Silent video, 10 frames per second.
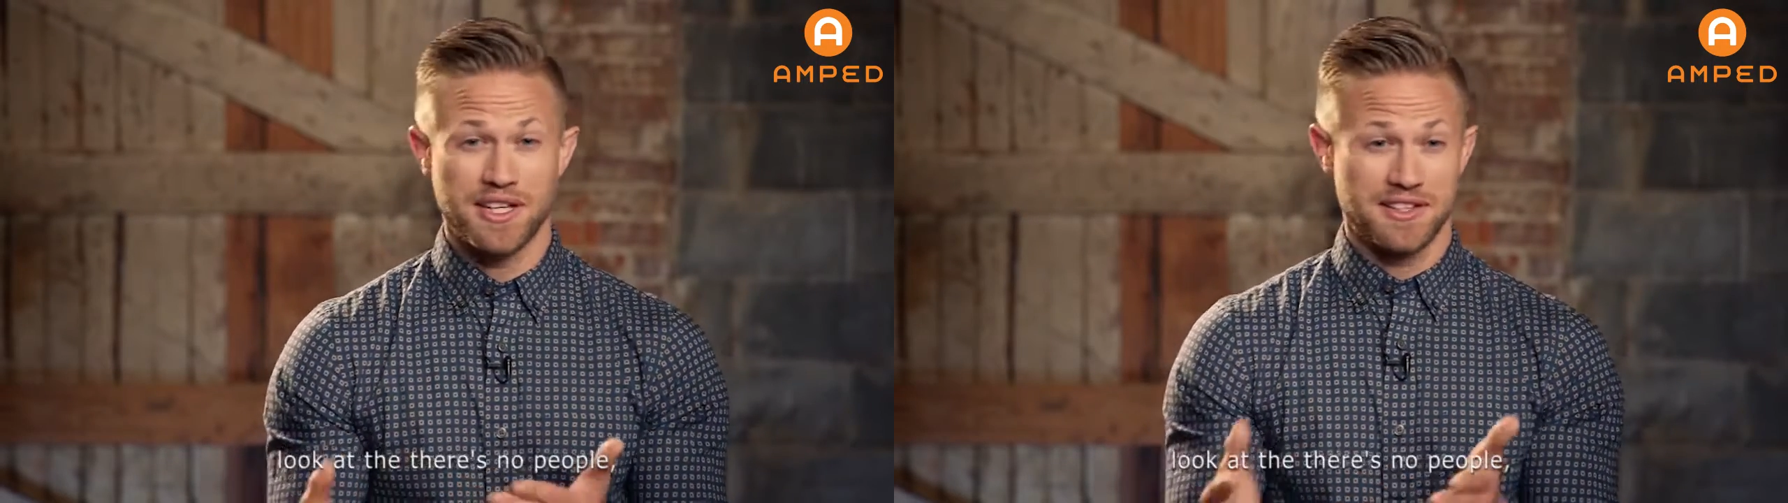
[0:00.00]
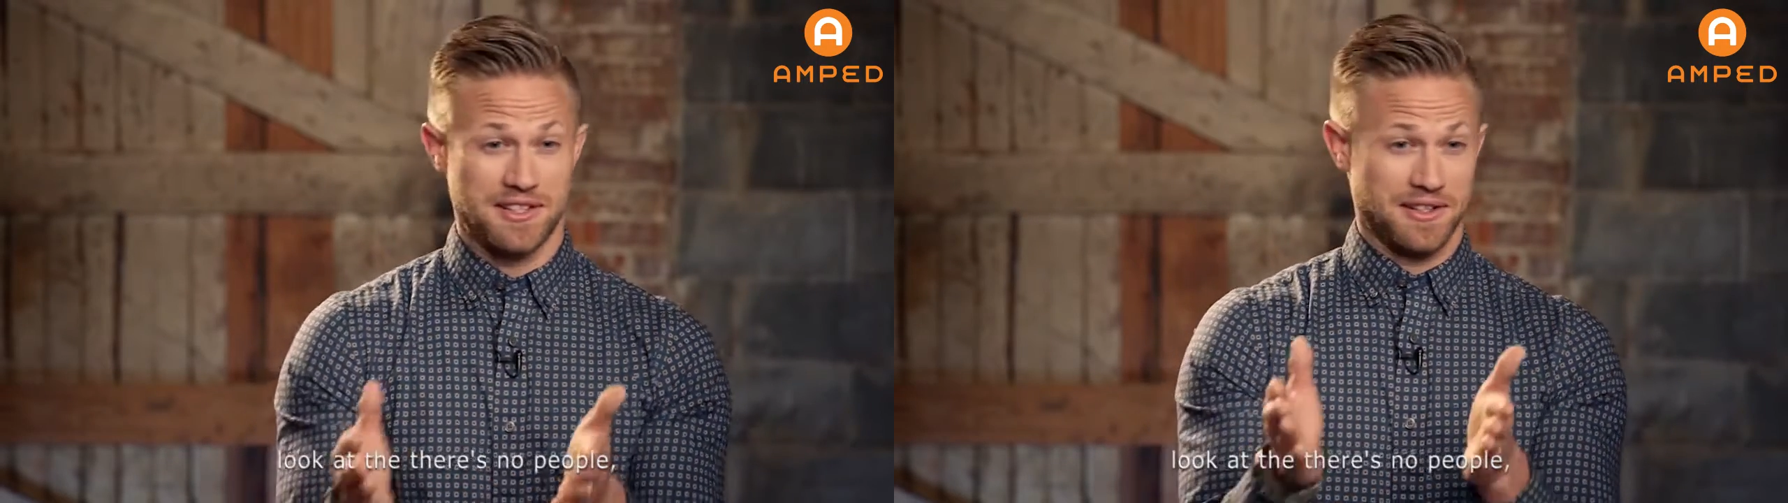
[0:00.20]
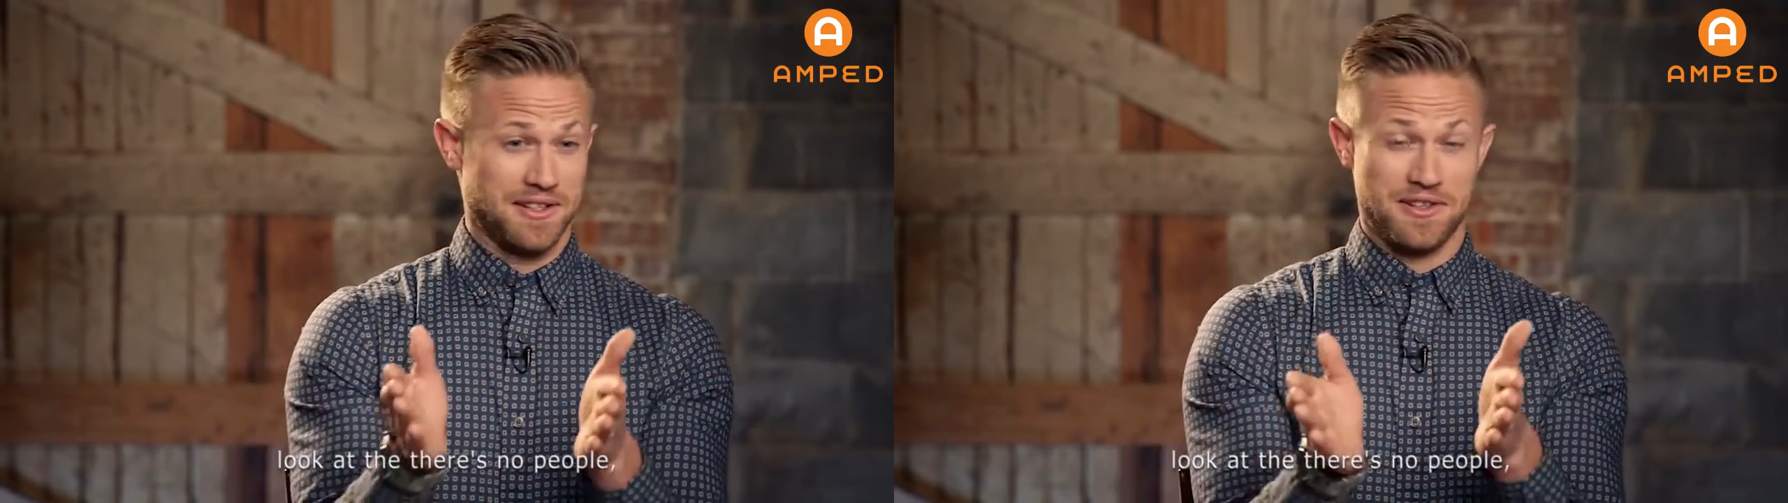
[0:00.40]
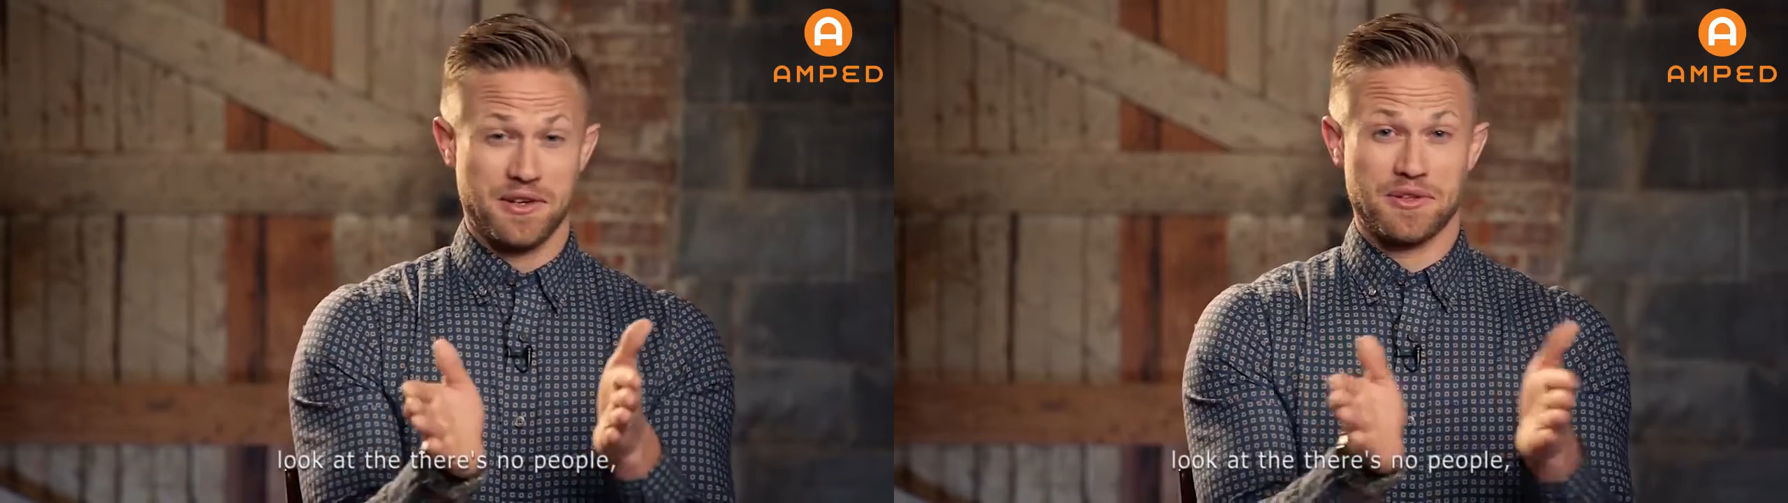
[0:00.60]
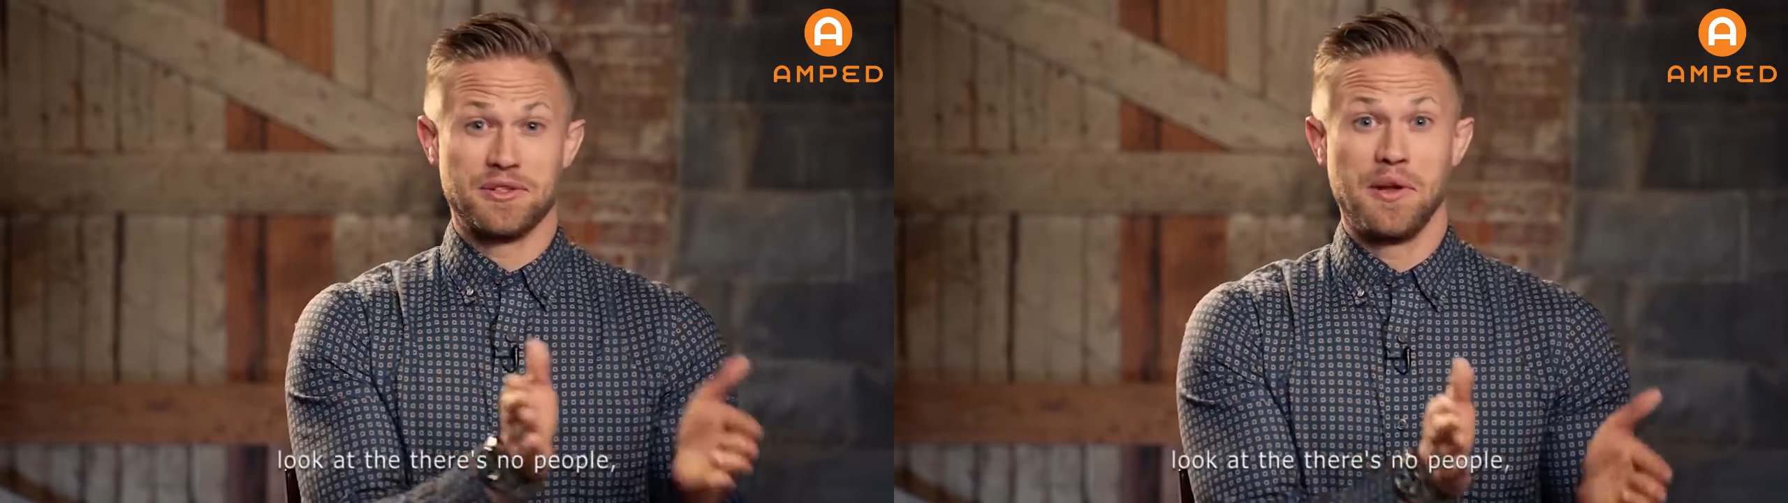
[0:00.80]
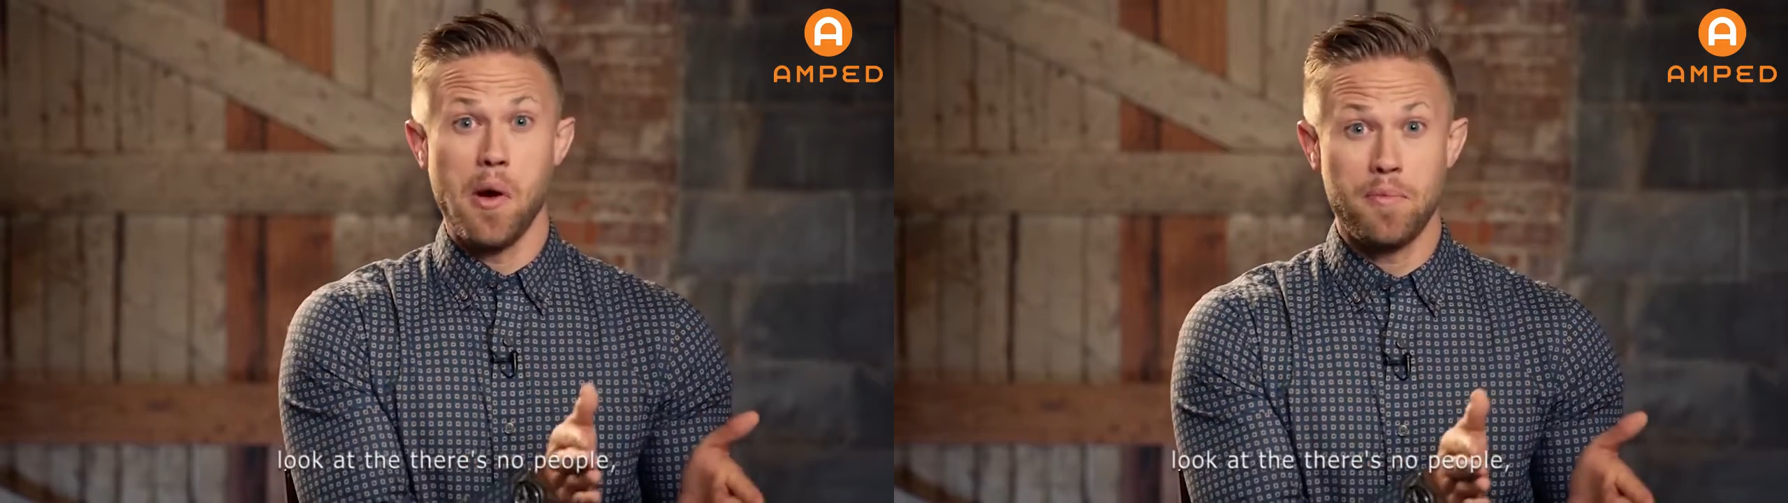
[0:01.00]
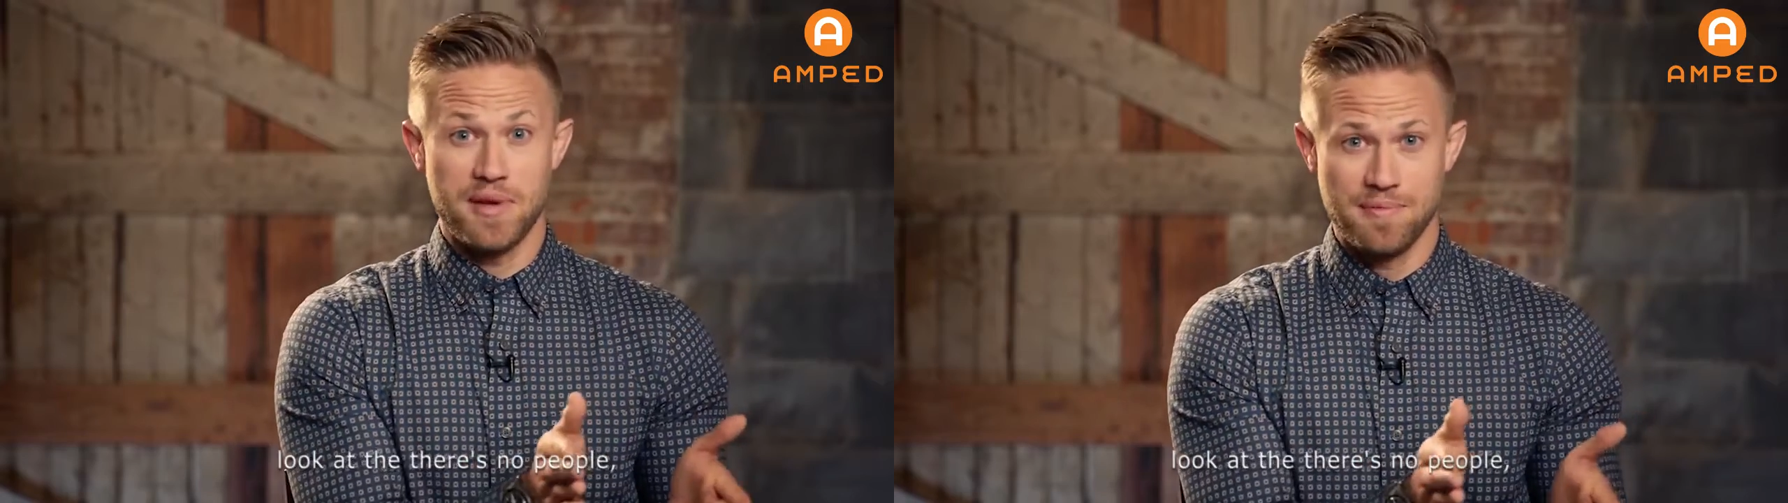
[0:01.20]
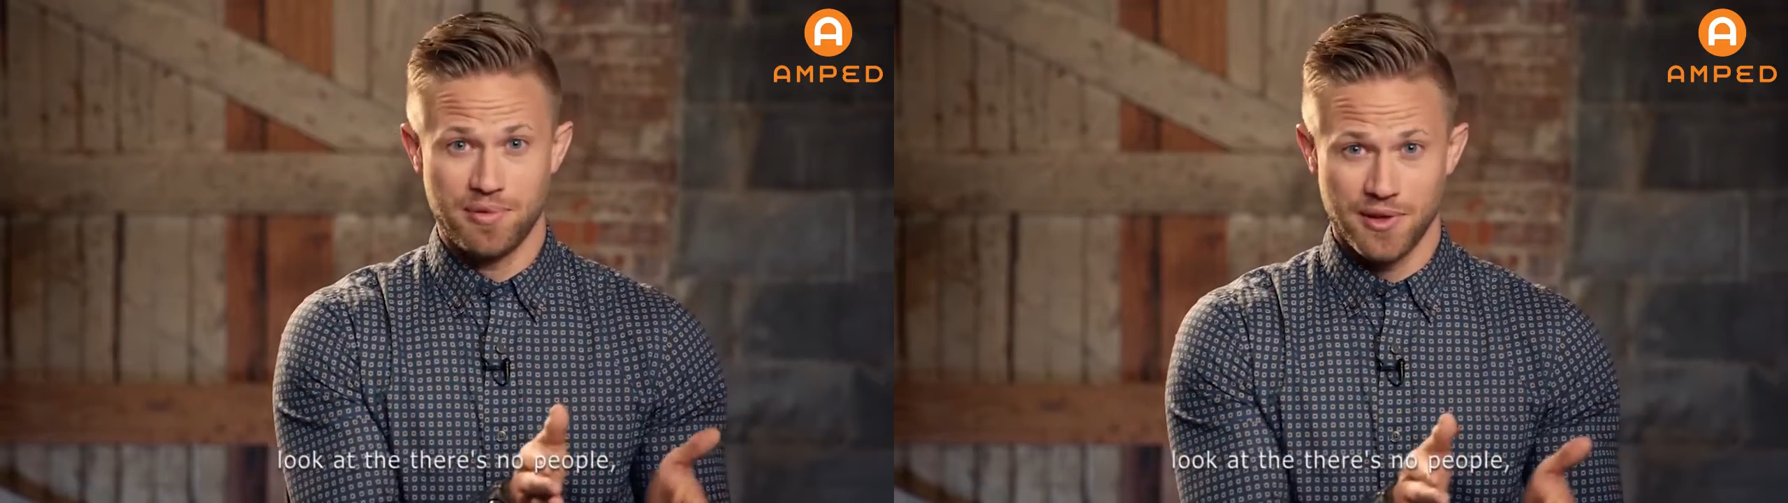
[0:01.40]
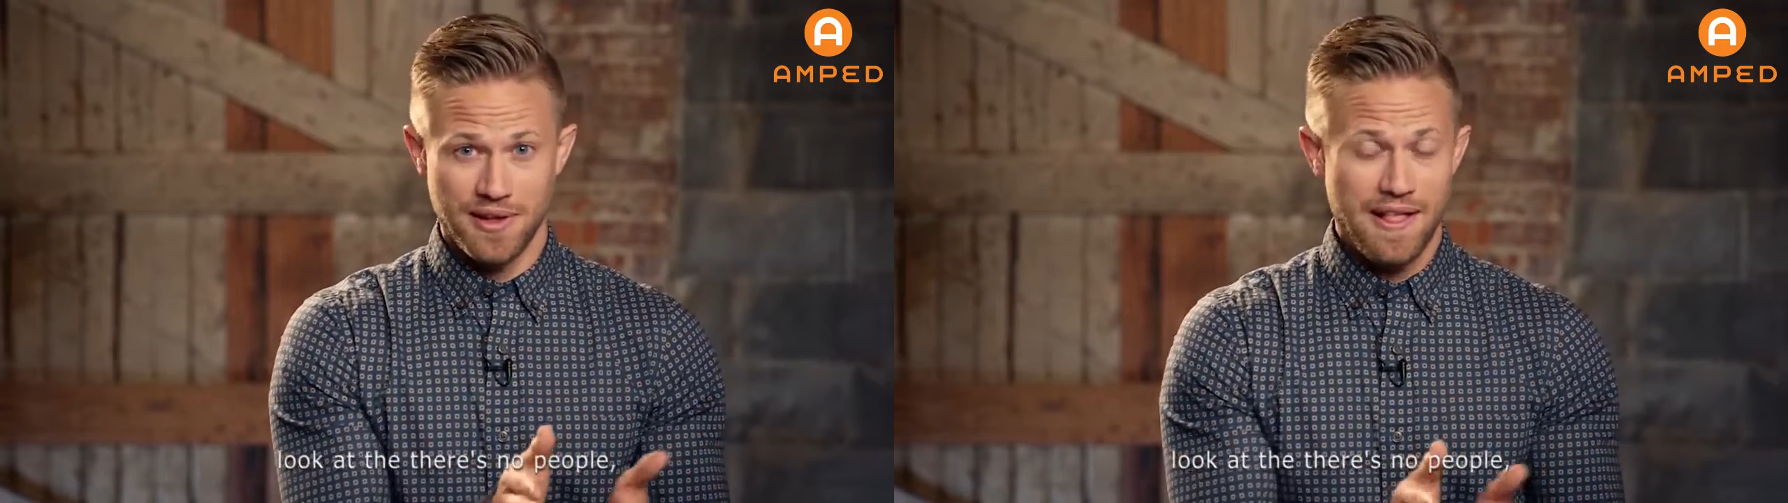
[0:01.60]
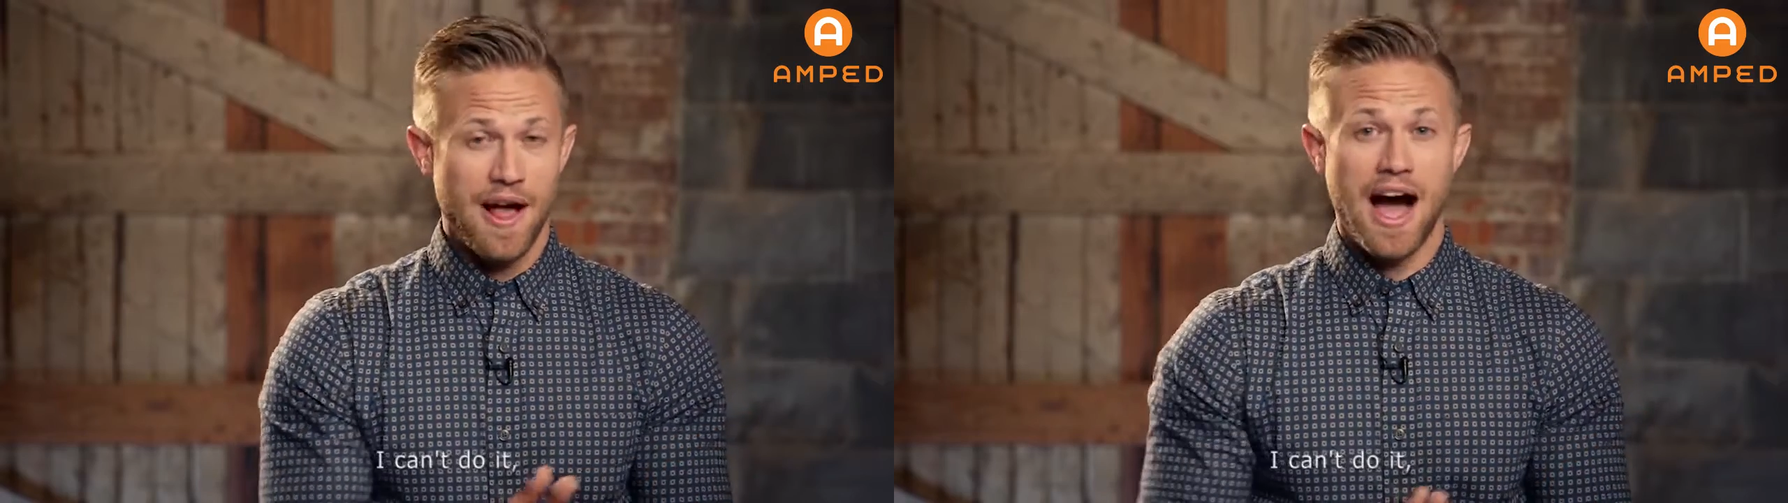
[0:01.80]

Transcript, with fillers: Look at there's no people.